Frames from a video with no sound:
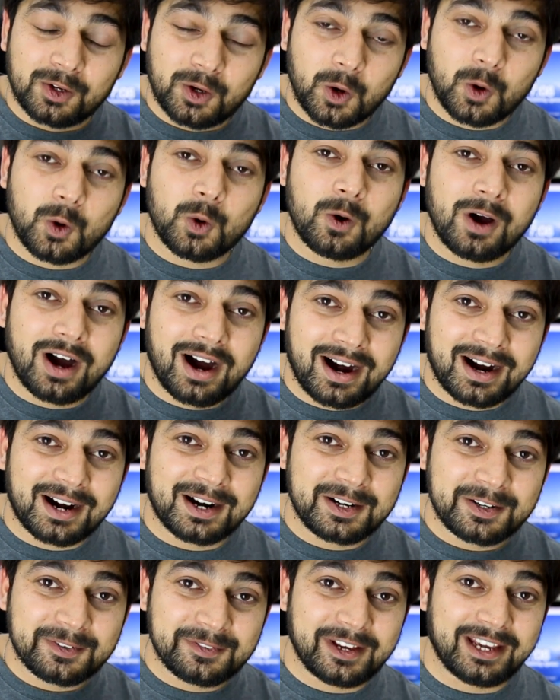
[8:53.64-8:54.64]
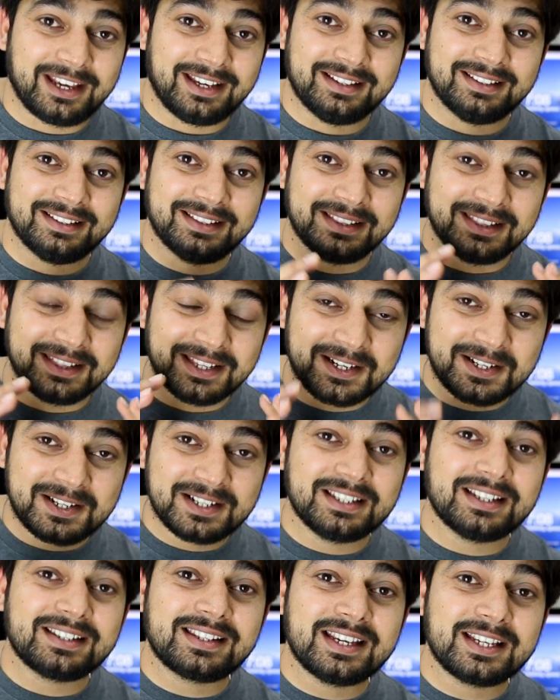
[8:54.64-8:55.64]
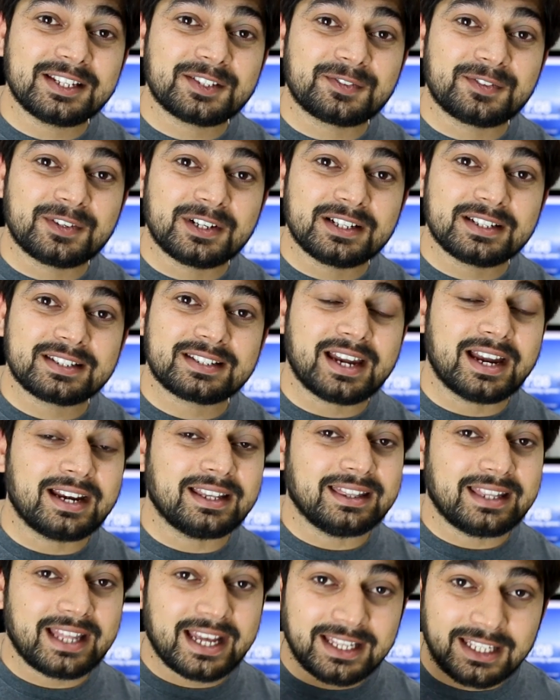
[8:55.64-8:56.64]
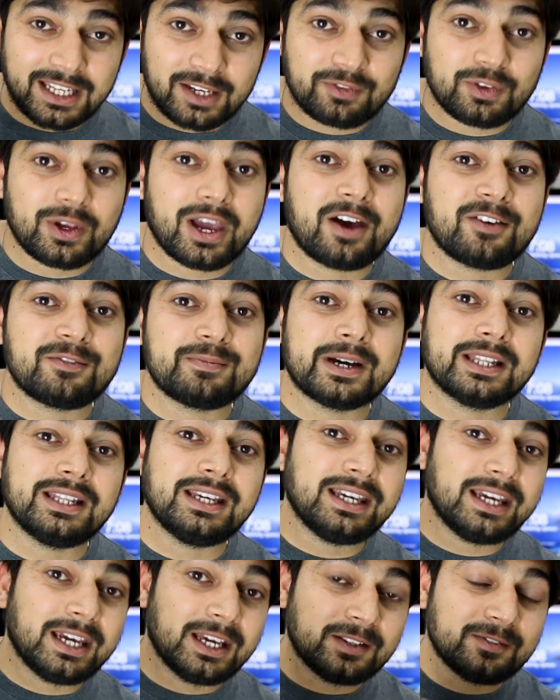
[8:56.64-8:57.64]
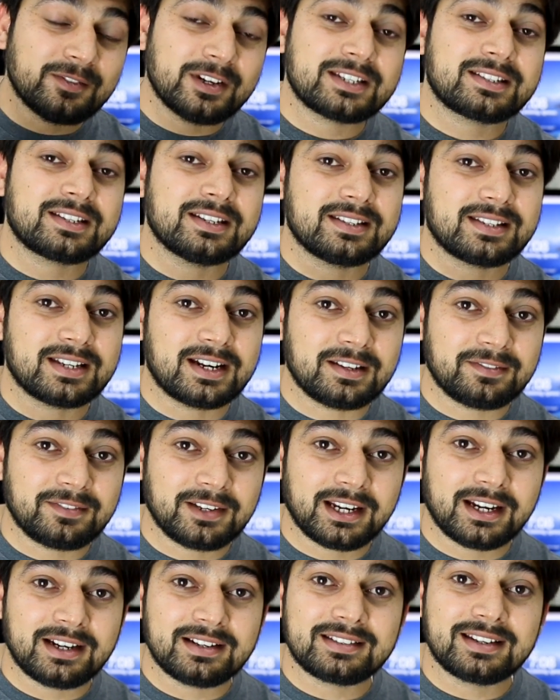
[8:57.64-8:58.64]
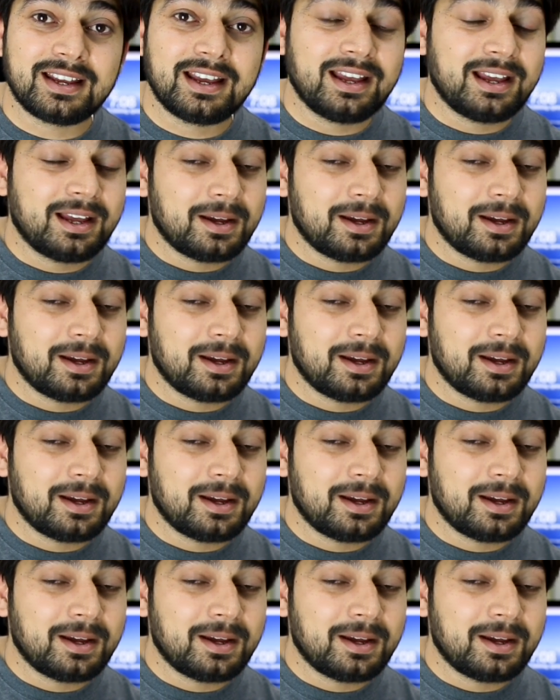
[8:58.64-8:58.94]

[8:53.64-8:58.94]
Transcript: Go hard way. Learn the things first and then if you have money, invest in certificates.